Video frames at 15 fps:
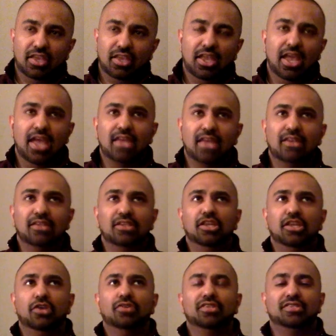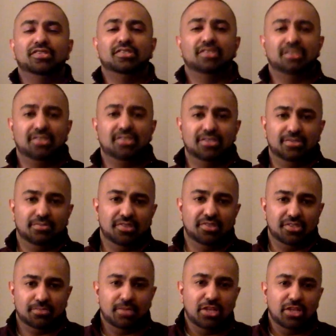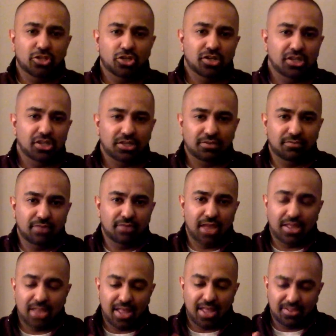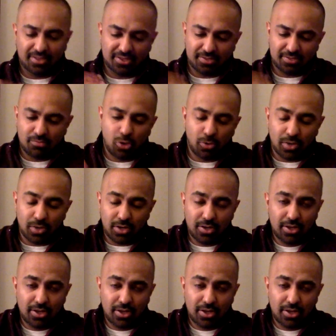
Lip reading: and this is my journey at this moment.